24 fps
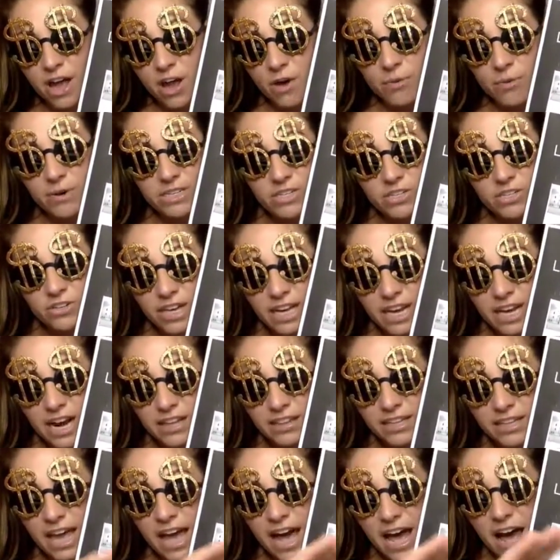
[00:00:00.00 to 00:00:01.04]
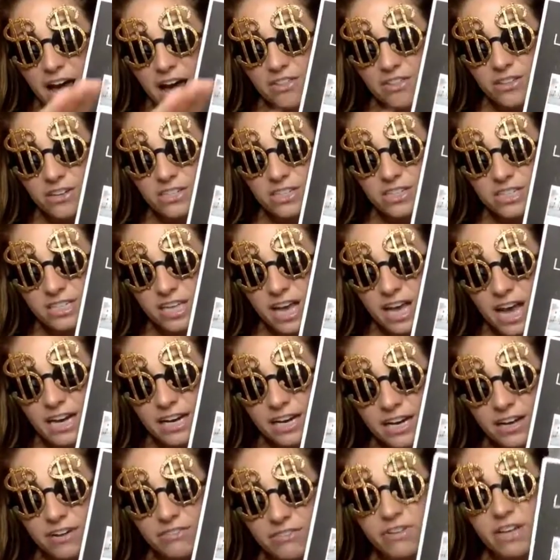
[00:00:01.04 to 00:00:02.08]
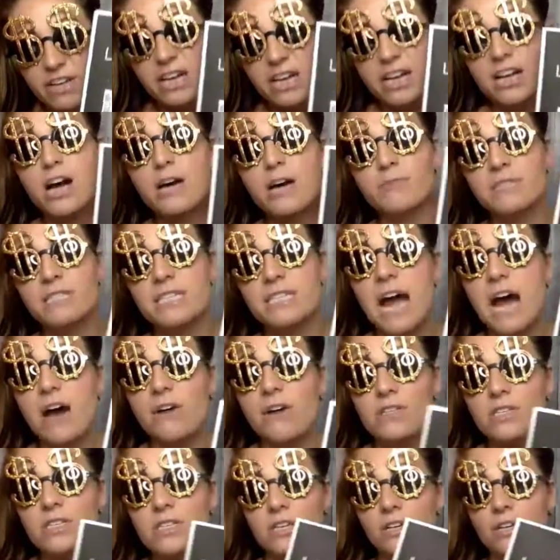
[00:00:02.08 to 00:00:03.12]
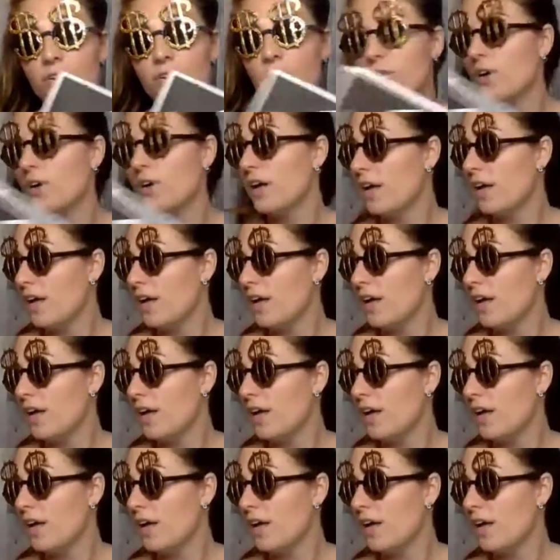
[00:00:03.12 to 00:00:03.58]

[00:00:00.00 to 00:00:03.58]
Once you get on the other side of it, comes down to